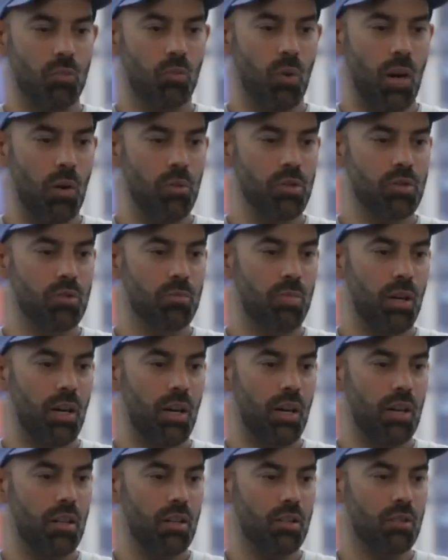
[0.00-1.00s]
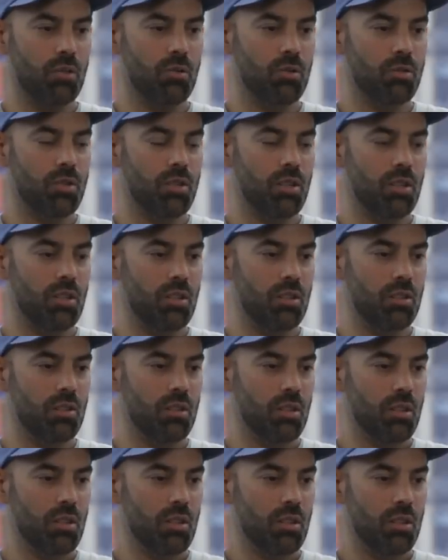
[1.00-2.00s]
like, why would you buy a
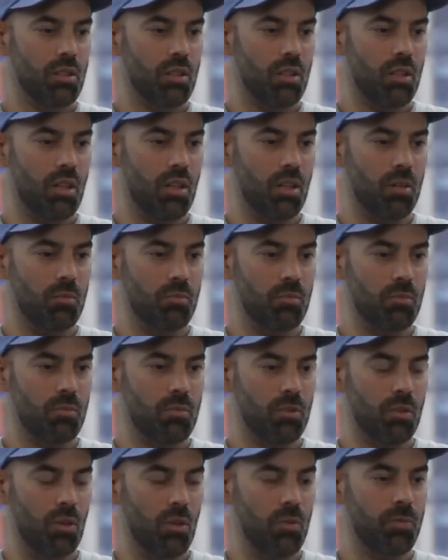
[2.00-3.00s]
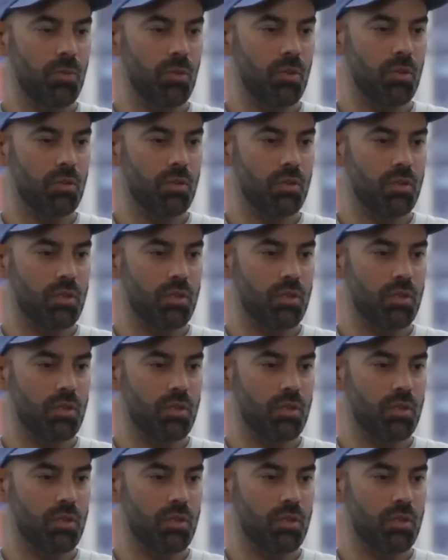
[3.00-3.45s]
Gucci um, loafer?